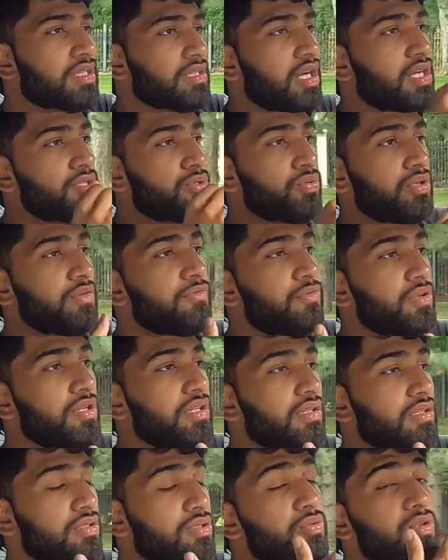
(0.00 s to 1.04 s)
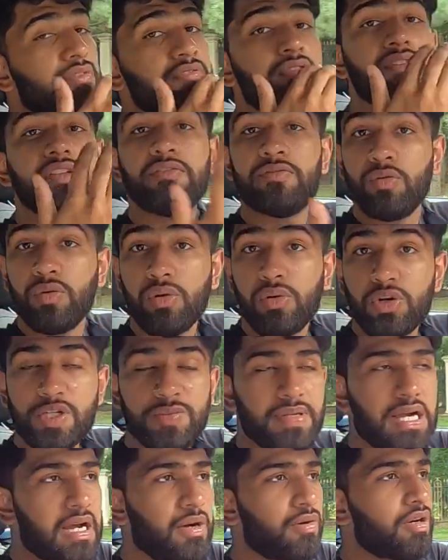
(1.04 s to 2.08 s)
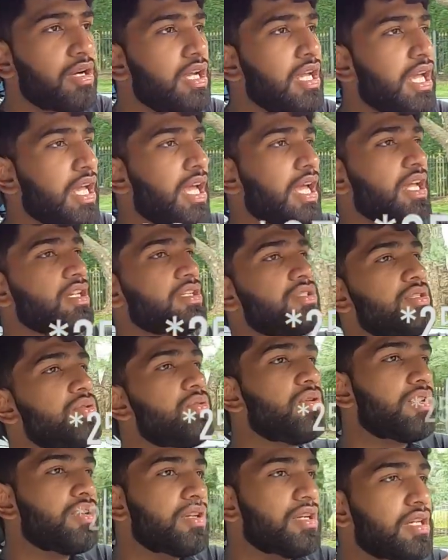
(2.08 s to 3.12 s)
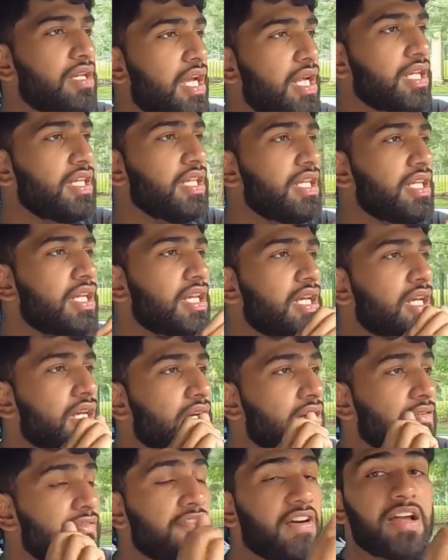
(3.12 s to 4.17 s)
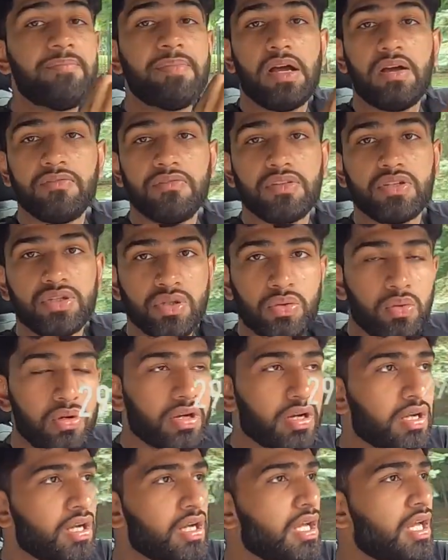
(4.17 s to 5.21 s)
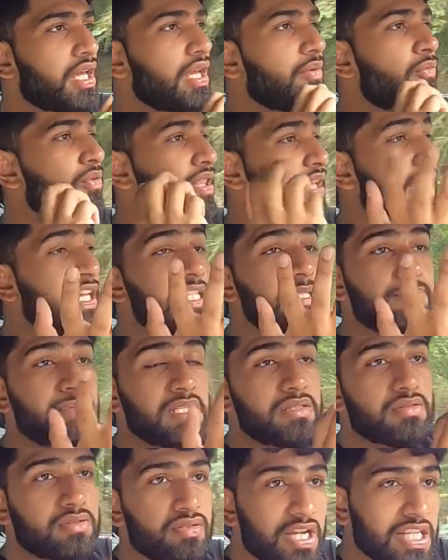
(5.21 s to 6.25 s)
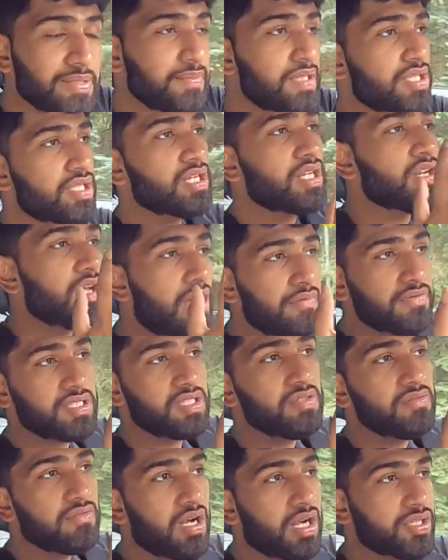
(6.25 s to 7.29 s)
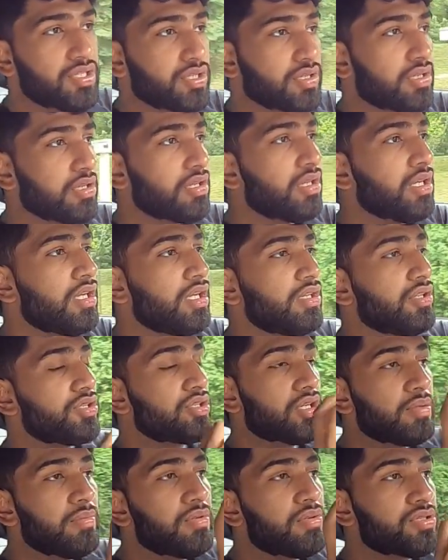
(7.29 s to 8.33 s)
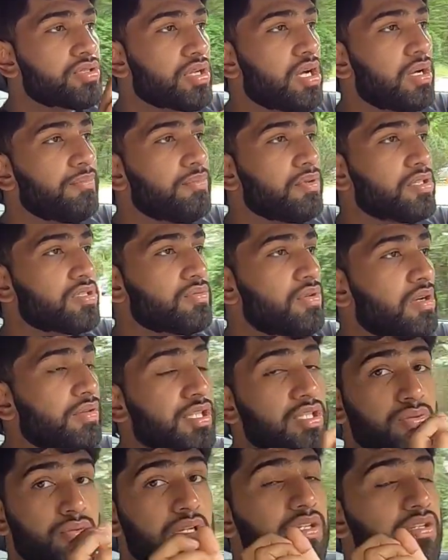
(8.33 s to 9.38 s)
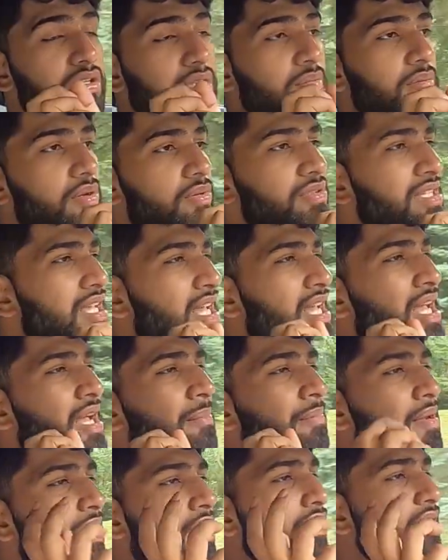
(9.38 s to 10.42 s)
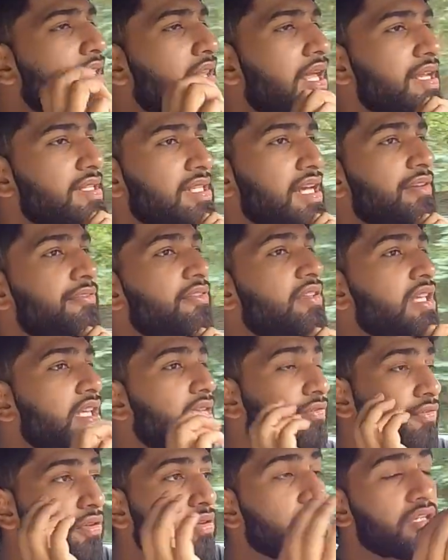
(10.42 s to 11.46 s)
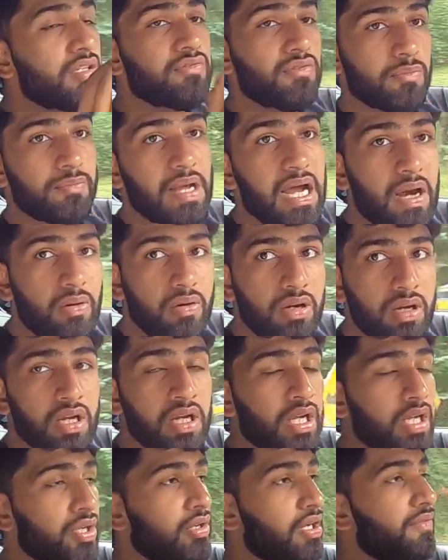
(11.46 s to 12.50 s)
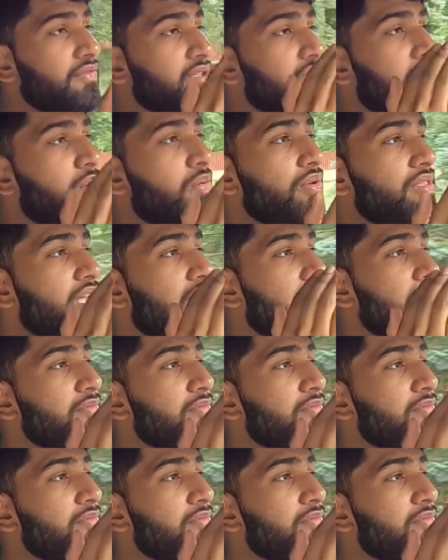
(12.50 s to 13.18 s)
it's got 254 horsepower and 295 pound-feet of torque with an 8-speed transmission, and obviously you've got your turbos to help you as well, the twin turbos. But nonetheless, I feel like if you're looking for power, you're gonna have to go with the